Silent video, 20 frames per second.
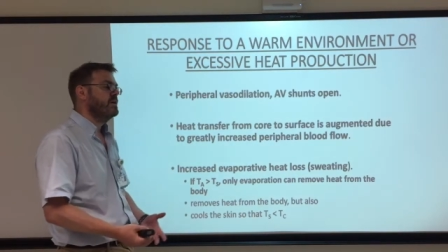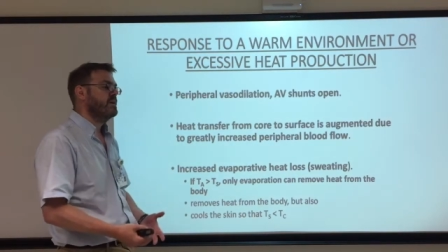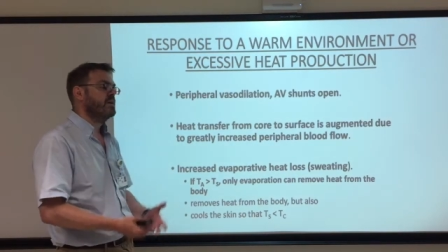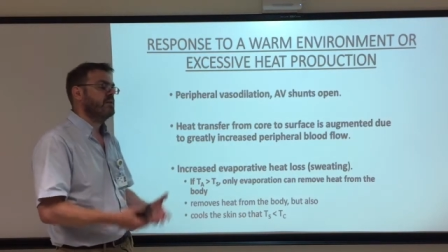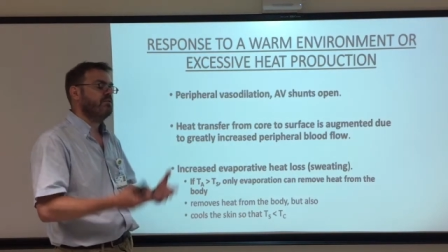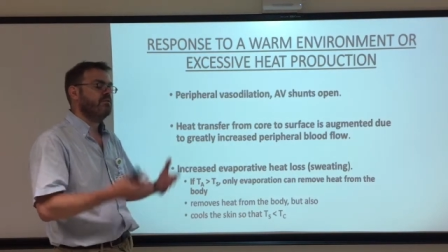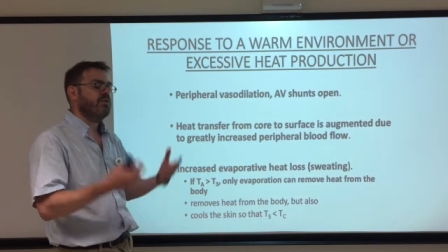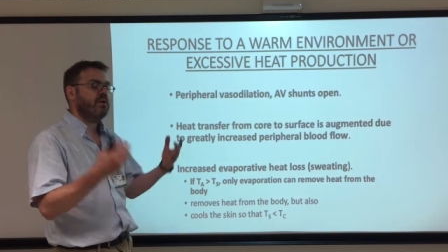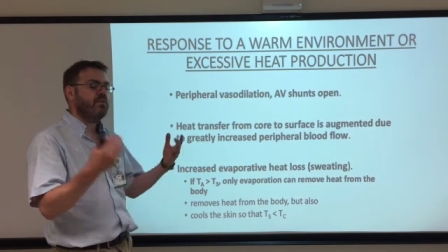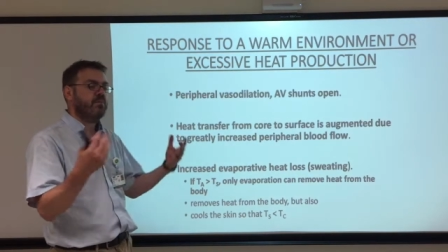that
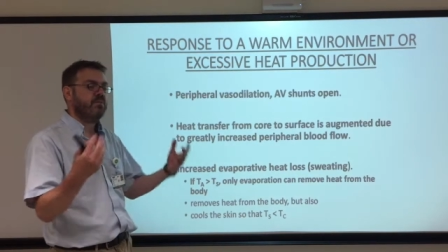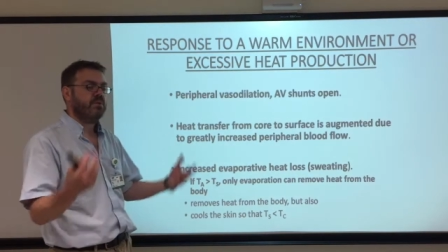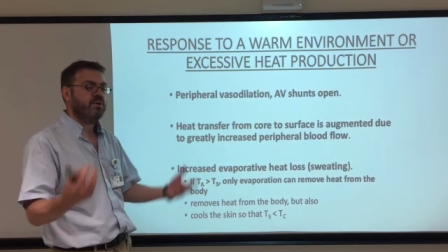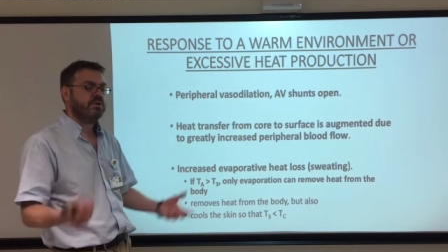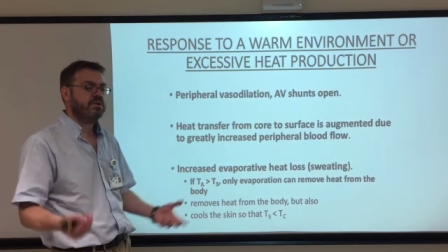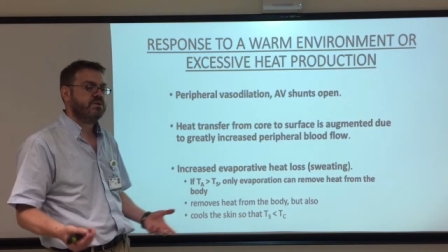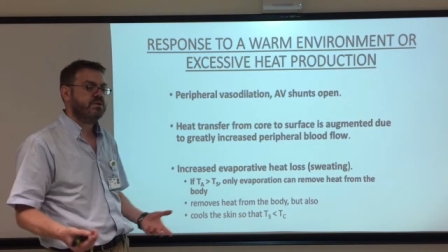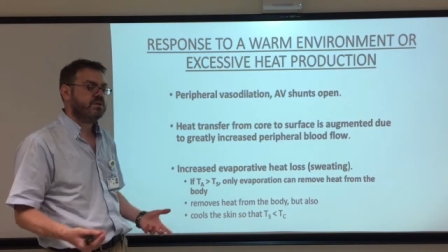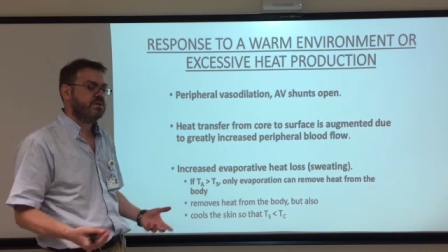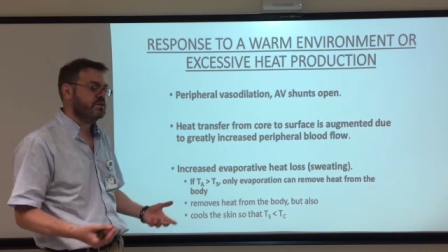
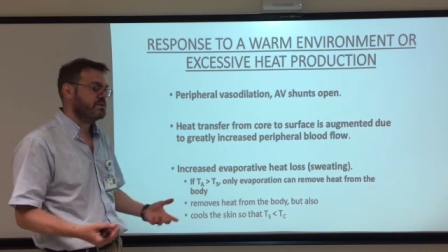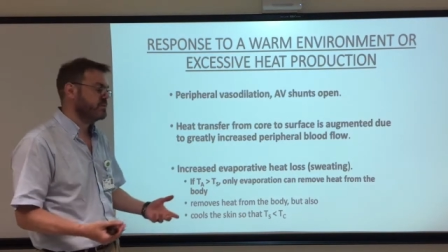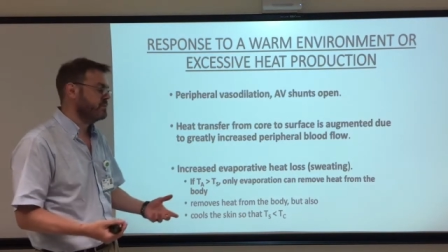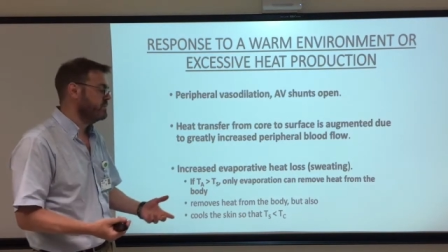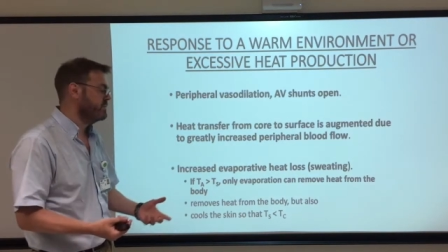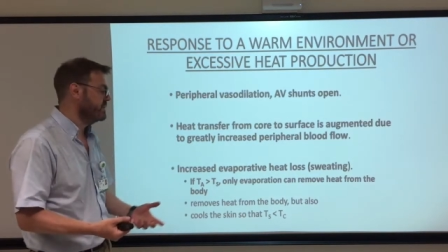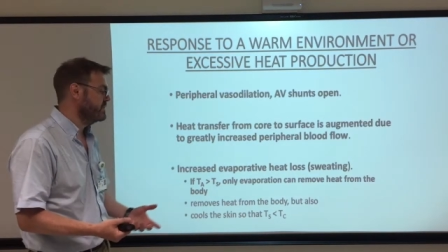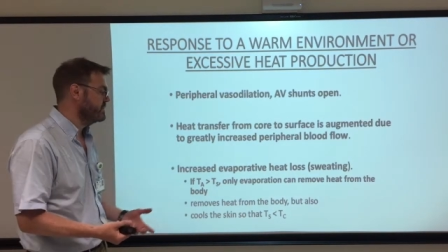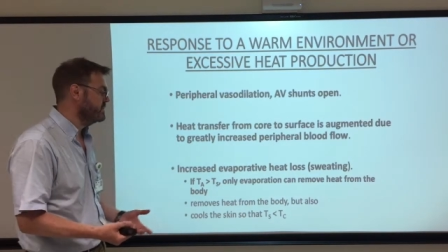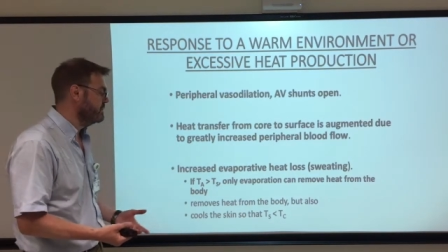evaporation is
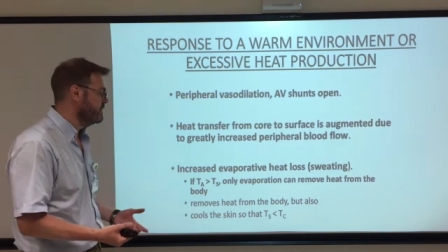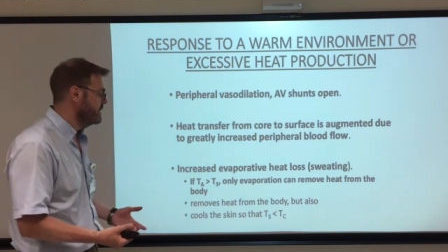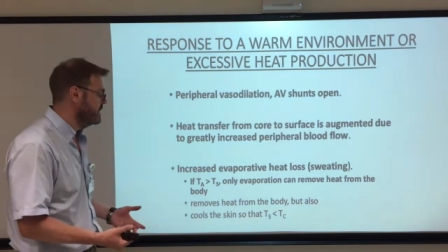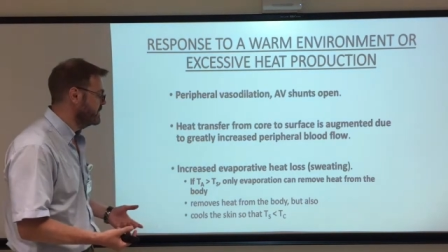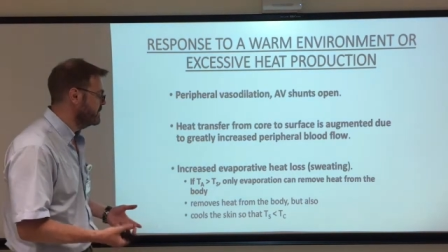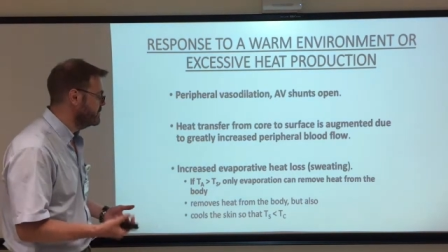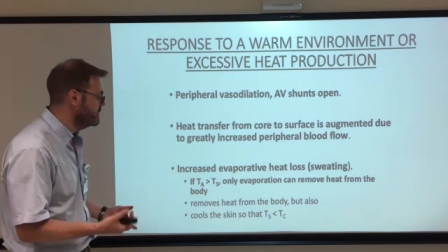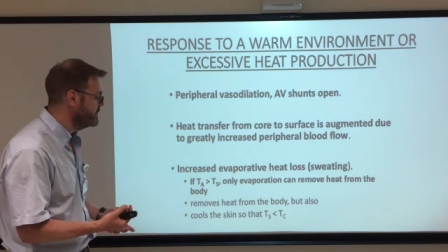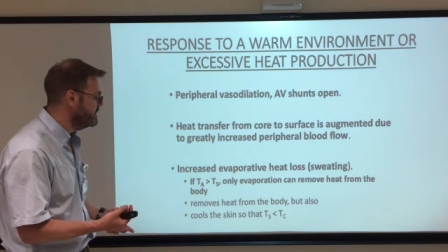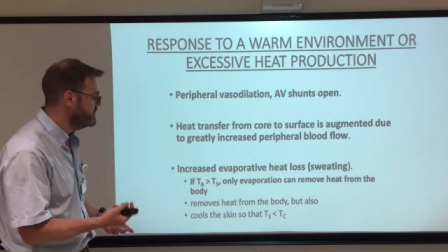going to
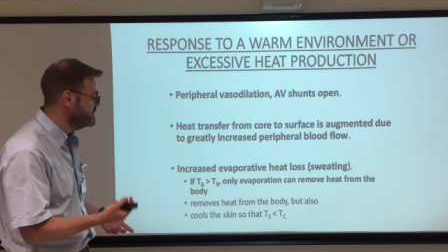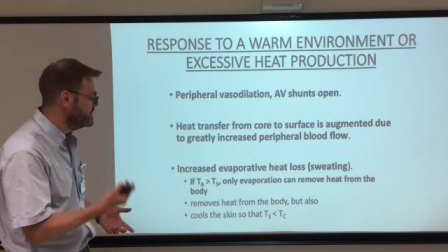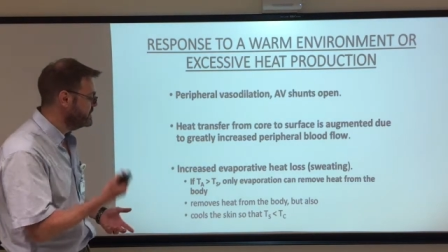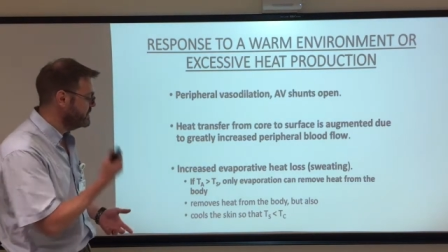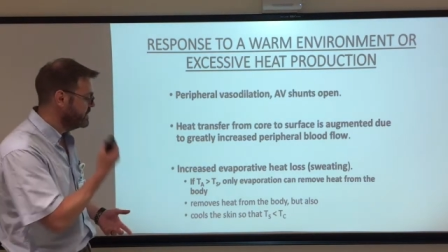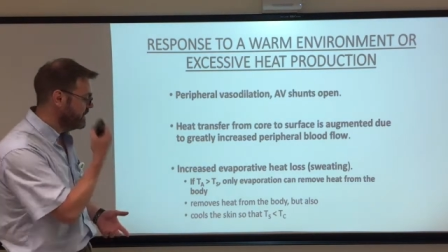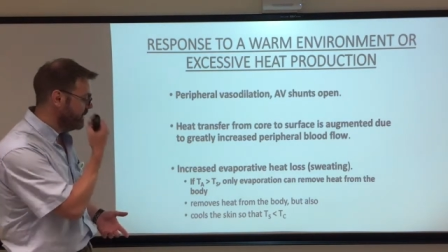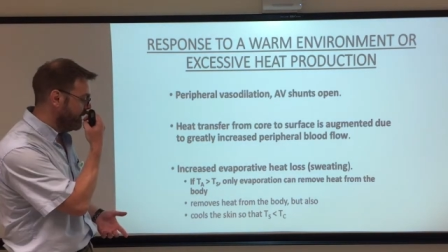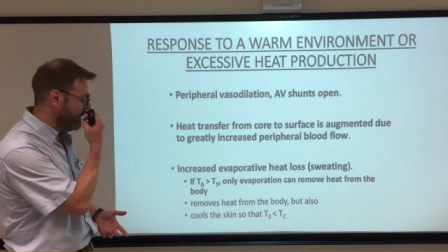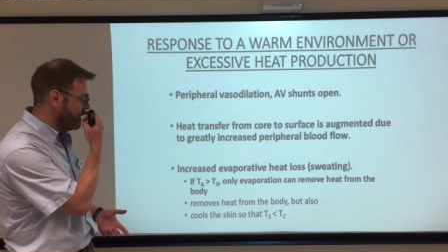
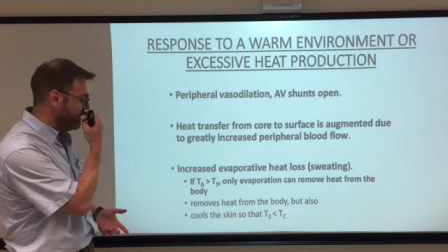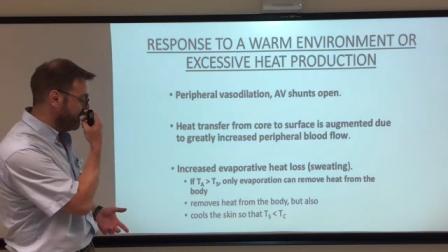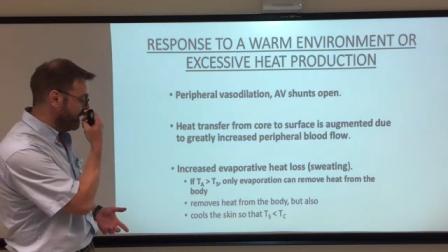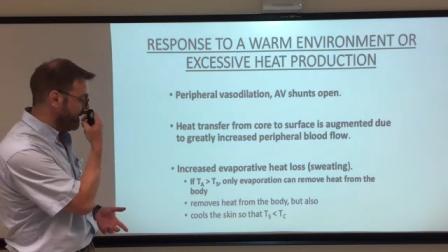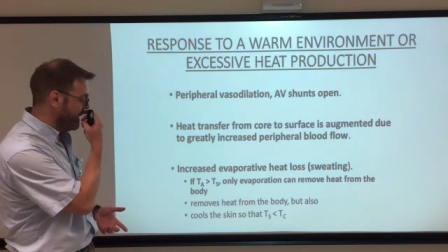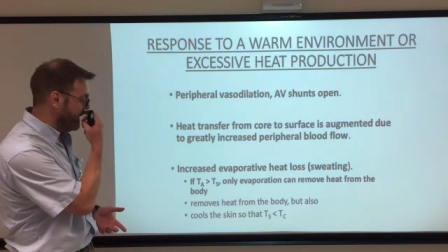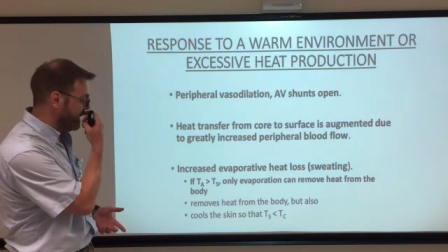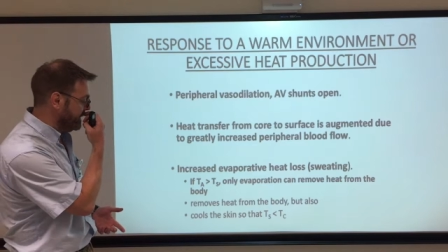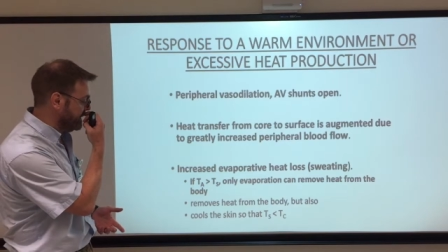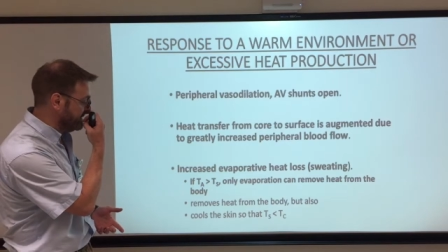increase
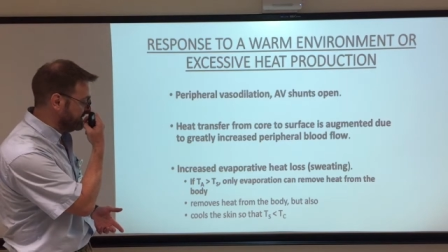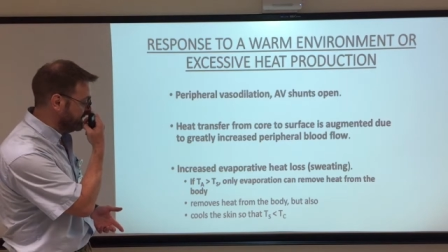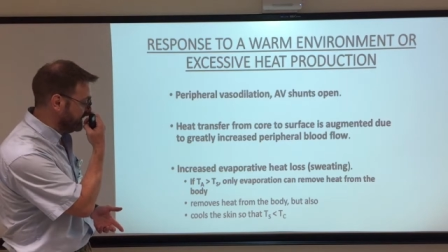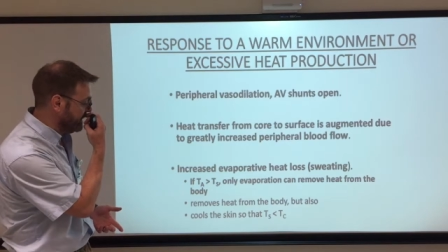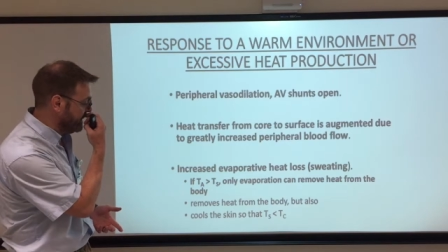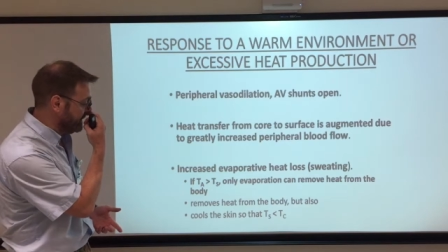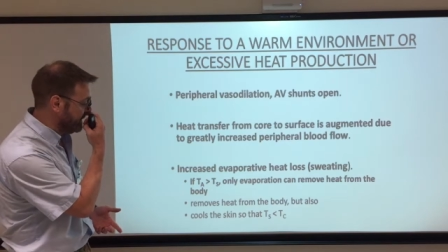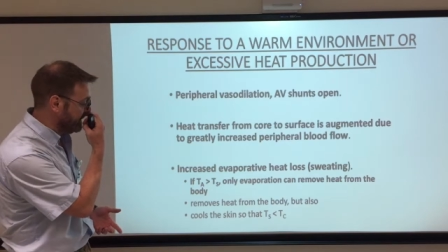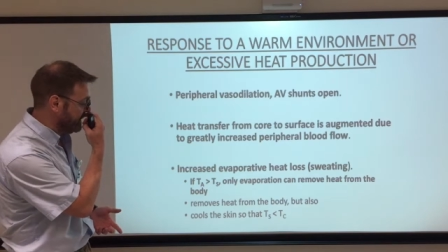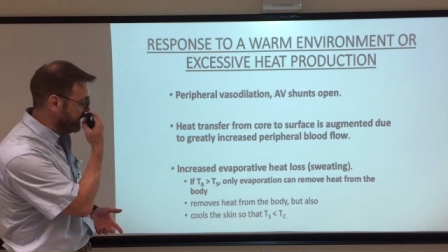and
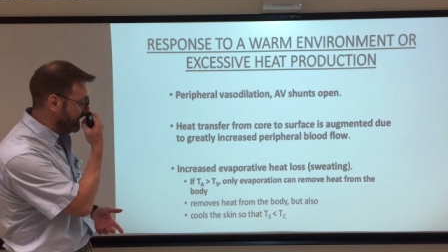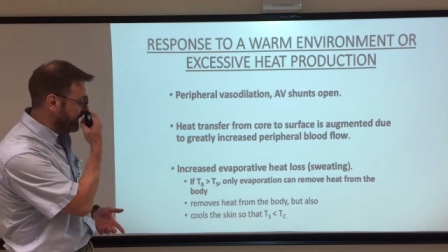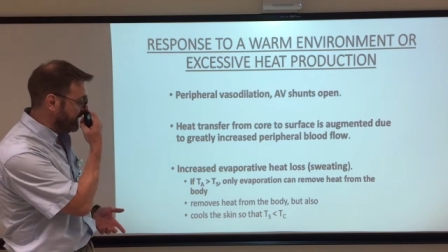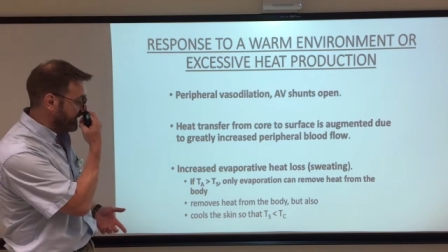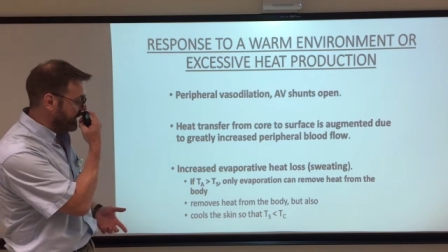so